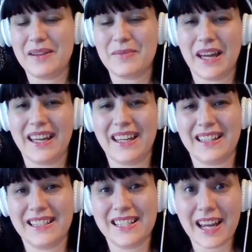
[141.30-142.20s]
Hermetic
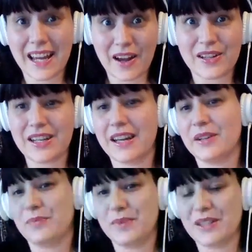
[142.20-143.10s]
kitten. Check out her
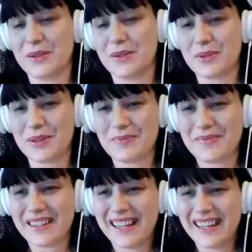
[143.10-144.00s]
channel, she's awesome.
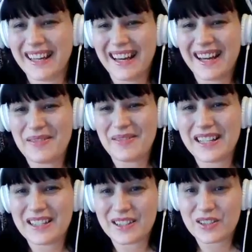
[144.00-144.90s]

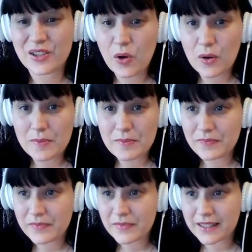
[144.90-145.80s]
Hi to
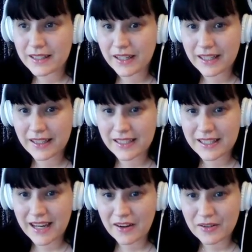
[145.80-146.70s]
Tom, just looking in the
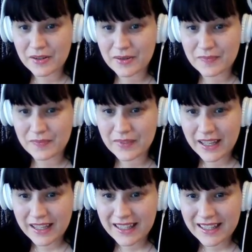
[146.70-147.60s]
chat room.
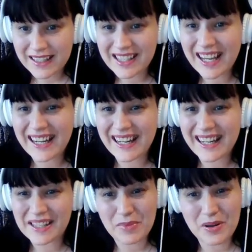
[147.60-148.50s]
Singing
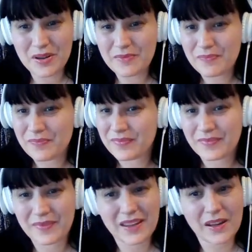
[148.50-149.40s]
ASMR.
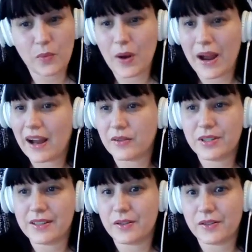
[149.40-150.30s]
Wow,
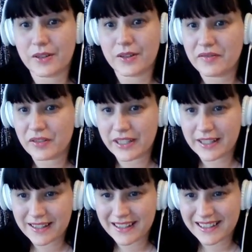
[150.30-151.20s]
she's got a great
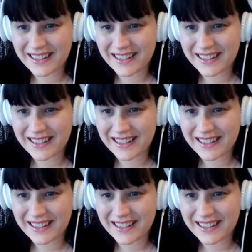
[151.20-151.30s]
voice.